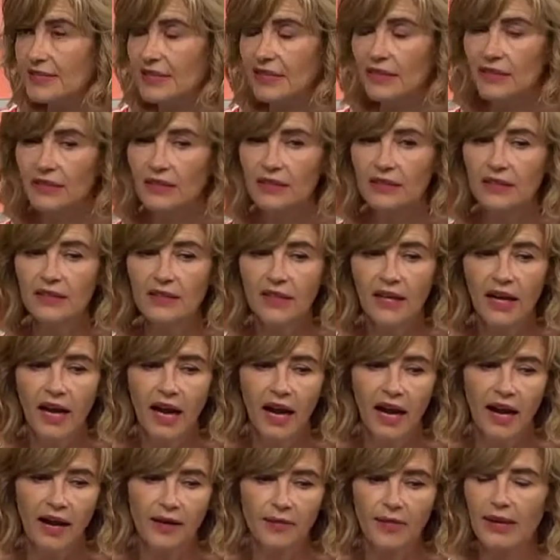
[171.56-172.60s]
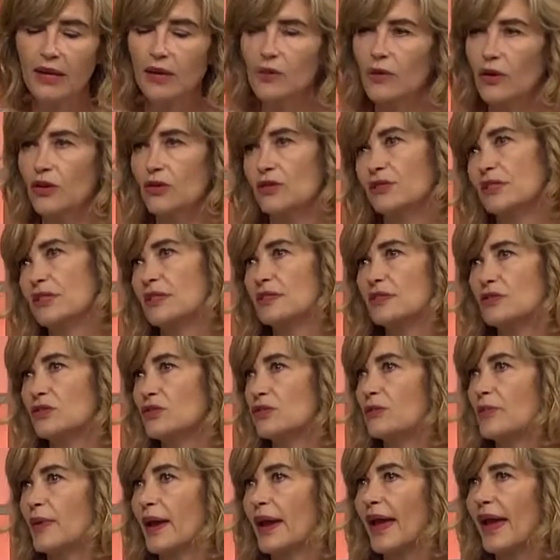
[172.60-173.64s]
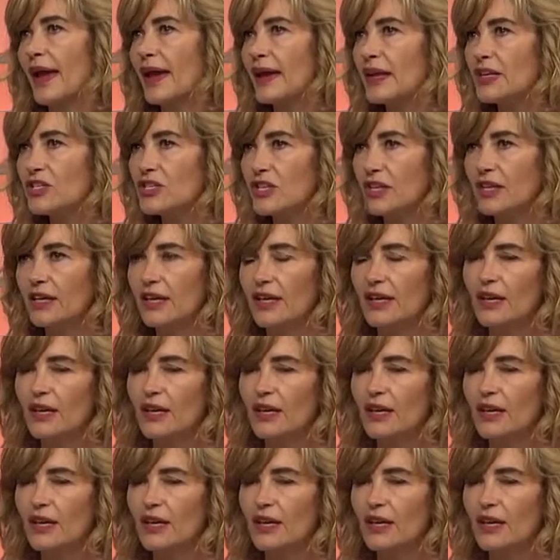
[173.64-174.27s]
skin, um, anyone who's concerned about aging,